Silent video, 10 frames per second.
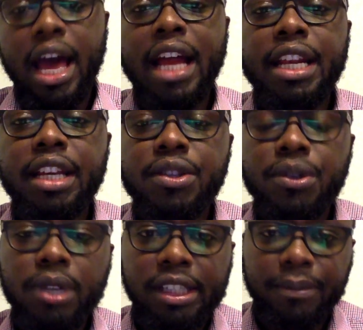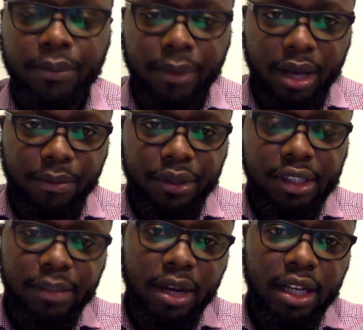And they do this
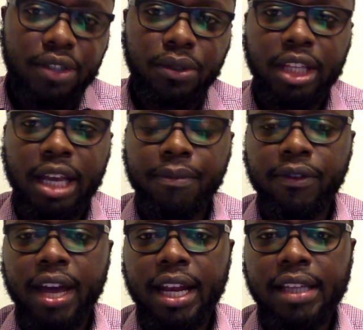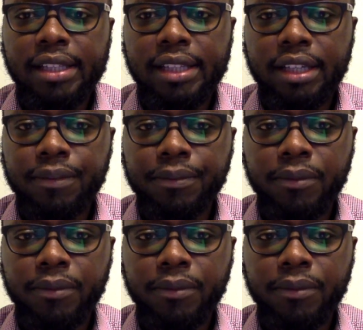principally through debt financing.